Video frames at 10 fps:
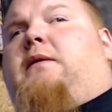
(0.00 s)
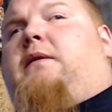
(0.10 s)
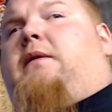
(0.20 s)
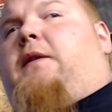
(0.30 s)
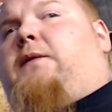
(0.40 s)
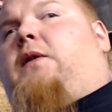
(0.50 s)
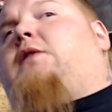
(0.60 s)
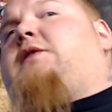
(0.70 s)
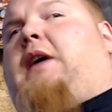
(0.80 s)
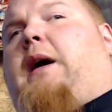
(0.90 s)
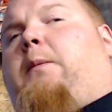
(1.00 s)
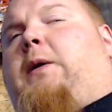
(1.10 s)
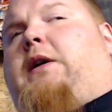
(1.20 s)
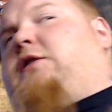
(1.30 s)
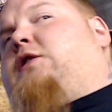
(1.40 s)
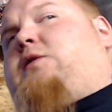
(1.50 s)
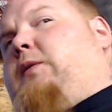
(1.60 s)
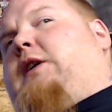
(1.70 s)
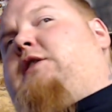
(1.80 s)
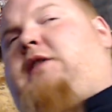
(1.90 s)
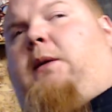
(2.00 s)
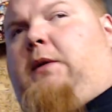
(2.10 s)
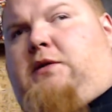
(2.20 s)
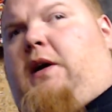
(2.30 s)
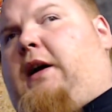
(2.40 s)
the first time, we can just quit and say we tried, that's